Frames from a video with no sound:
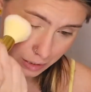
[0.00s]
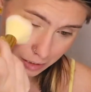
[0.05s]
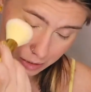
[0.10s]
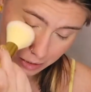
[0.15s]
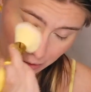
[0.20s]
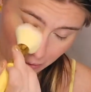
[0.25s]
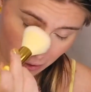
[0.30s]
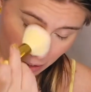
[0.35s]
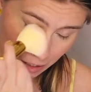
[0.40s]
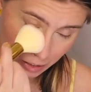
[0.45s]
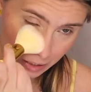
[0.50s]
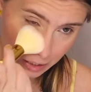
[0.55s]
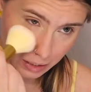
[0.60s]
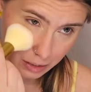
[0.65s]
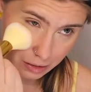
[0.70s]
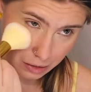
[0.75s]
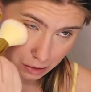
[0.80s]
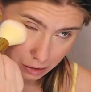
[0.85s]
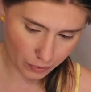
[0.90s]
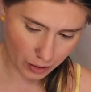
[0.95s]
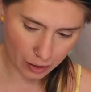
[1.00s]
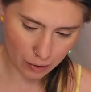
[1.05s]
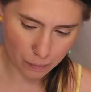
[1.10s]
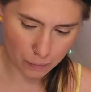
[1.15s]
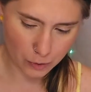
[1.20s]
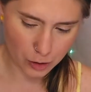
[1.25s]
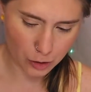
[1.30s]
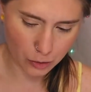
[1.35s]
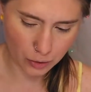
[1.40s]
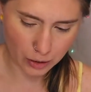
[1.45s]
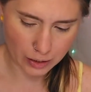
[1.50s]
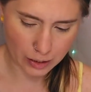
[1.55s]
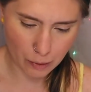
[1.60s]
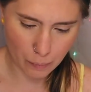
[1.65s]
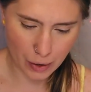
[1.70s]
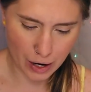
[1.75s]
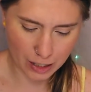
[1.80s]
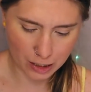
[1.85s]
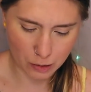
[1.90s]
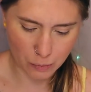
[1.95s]
so I need them to like get
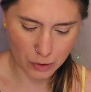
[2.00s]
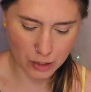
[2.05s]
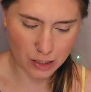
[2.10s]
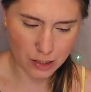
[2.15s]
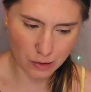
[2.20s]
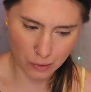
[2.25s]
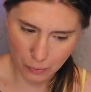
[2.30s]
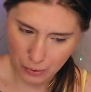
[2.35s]
back to me so